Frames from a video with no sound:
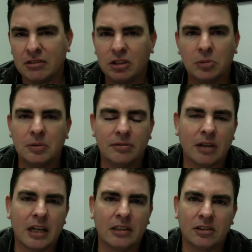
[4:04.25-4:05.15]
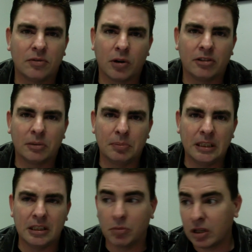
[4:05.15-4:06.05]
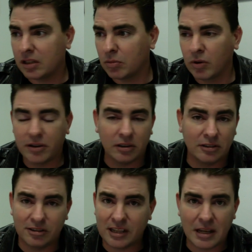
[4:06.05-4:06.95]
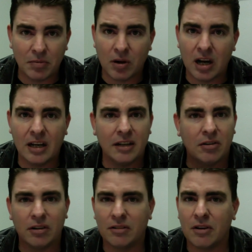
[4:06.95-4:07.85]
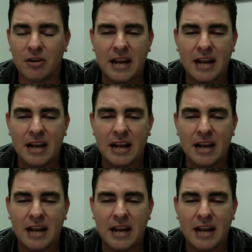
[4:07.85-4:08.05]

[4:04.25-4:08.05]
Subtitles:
You'll be fine as far as competing, whether it's statewide or